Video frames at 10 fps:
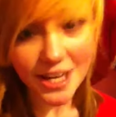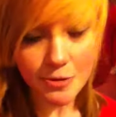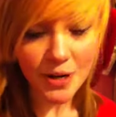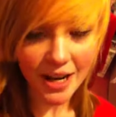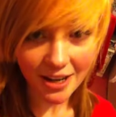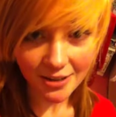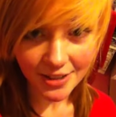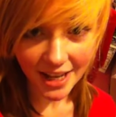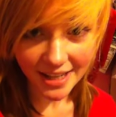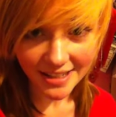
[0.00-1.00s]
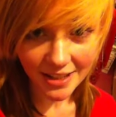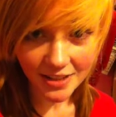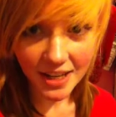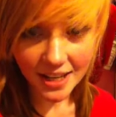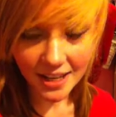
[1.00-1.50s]
keep an eye out for that, so
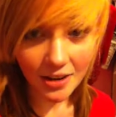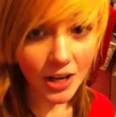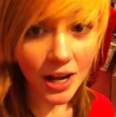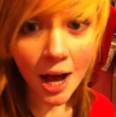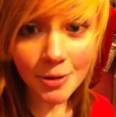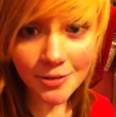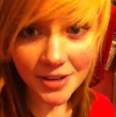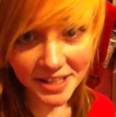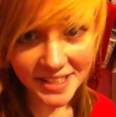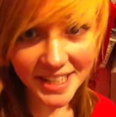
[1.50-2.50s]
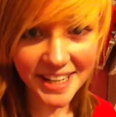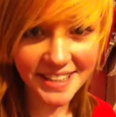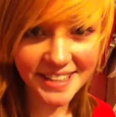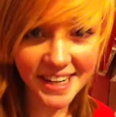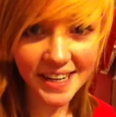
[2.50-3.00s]
thank you, and happy
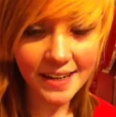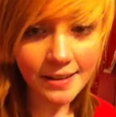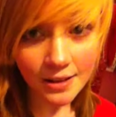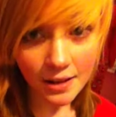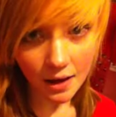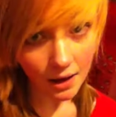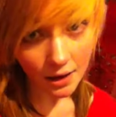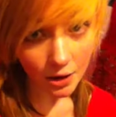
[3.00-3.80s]
Valentine's Day, I